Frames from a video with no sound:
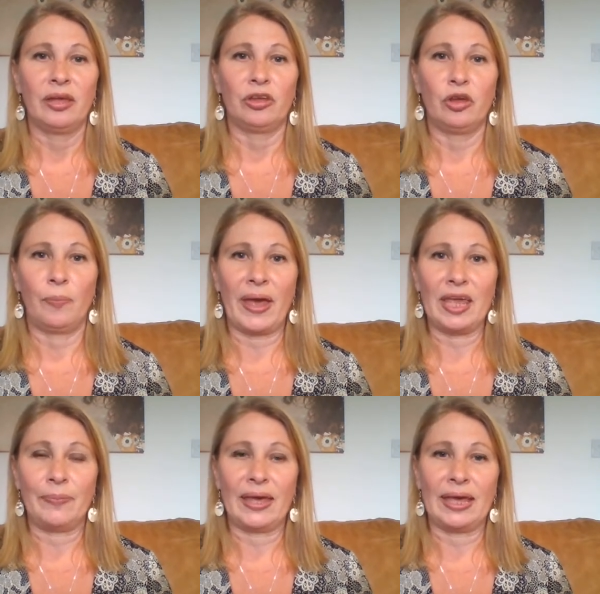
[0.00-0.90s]
your
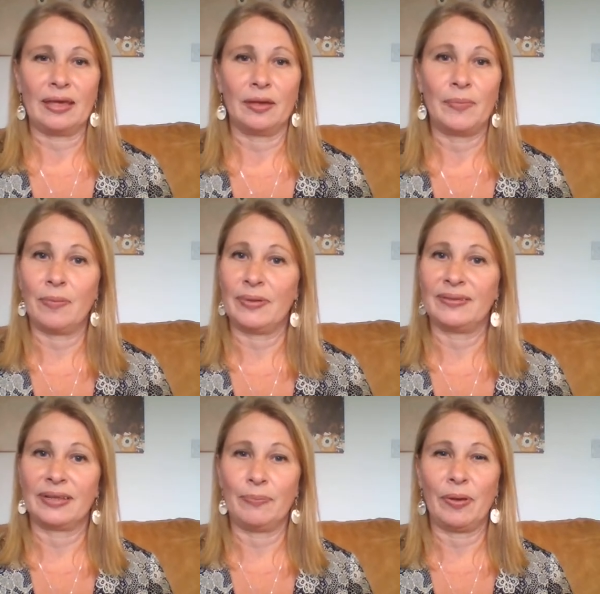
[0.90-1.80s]
baby, maybe
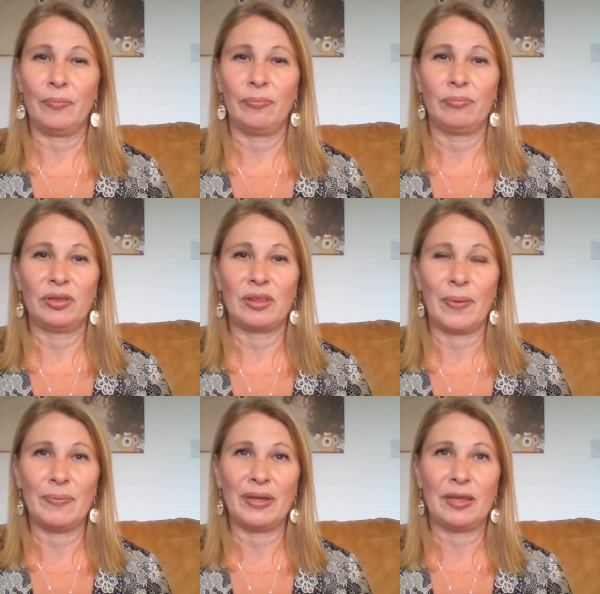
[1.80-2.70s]
sleeping with the
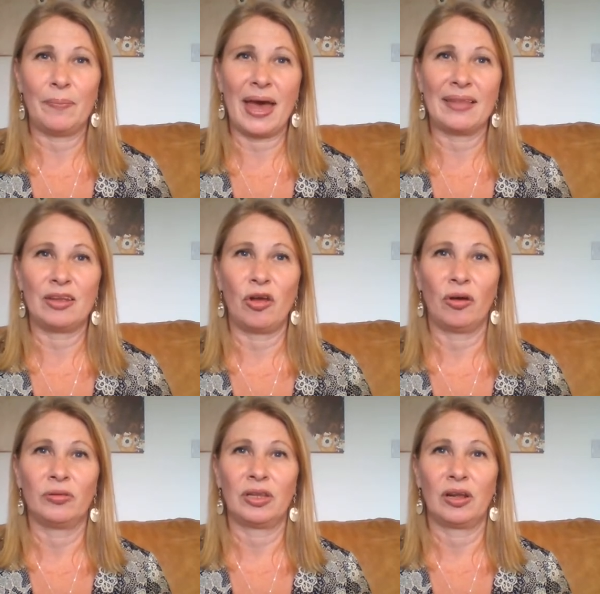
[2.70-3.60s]
baby in the bed. They're
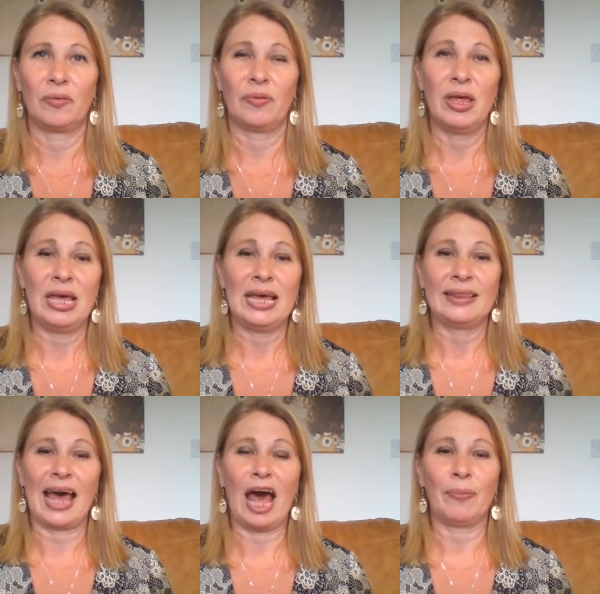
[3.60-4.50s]
not that
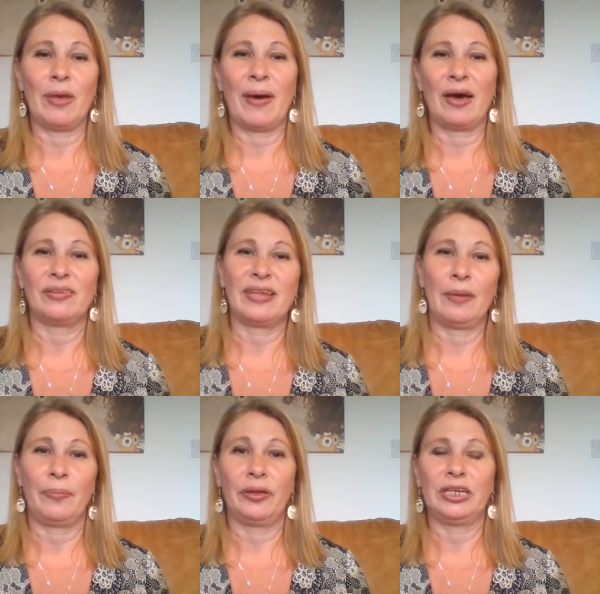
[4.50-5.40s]
happy about
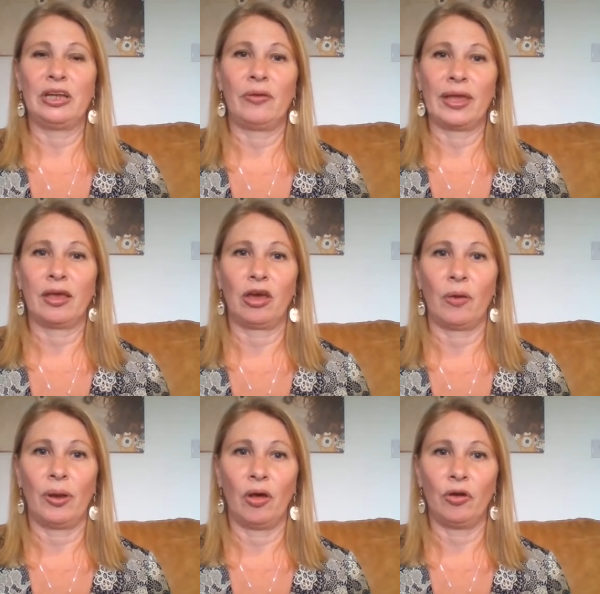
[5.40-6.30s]
it, but they can
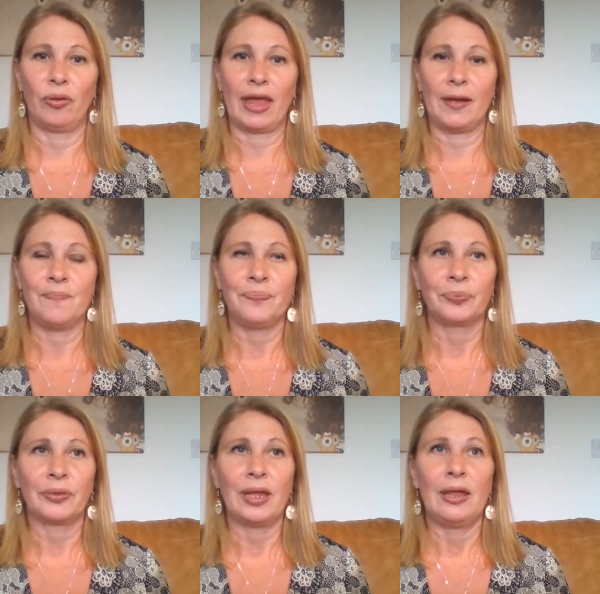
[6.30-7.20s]
go along with it.
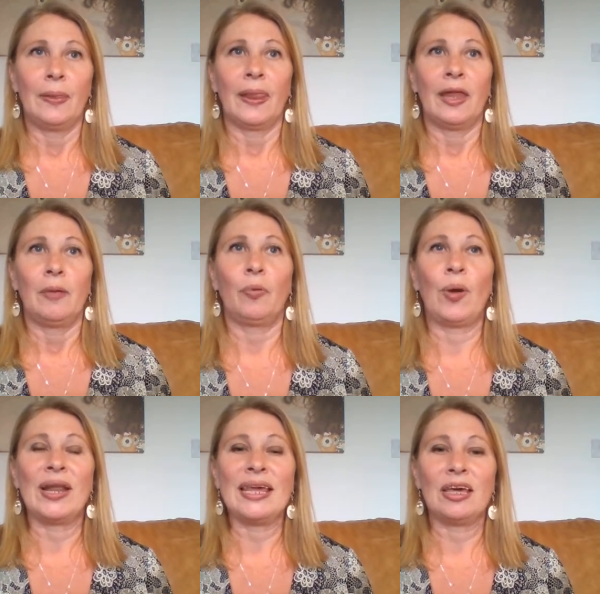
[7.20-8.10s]
But
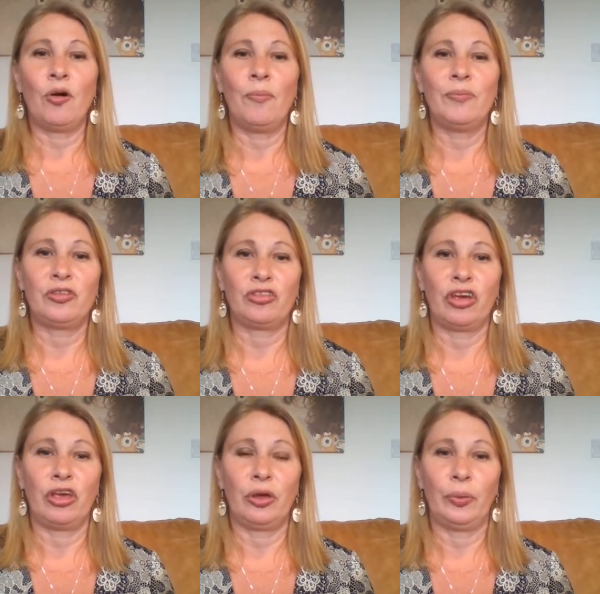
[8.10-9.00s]
when it comes
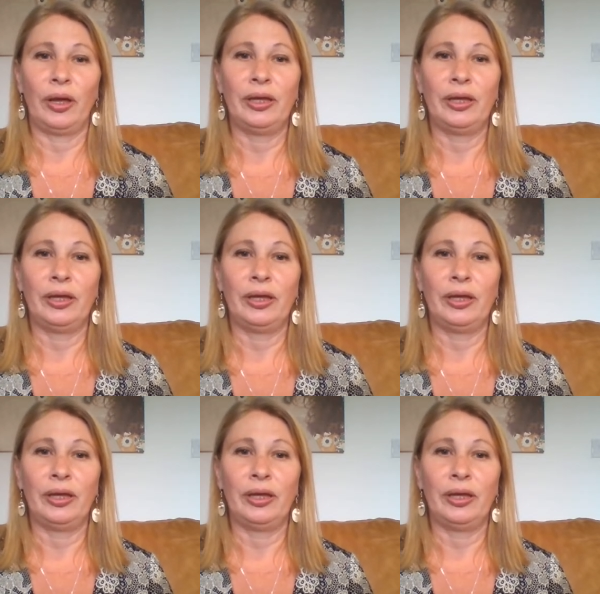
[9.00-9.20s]
to,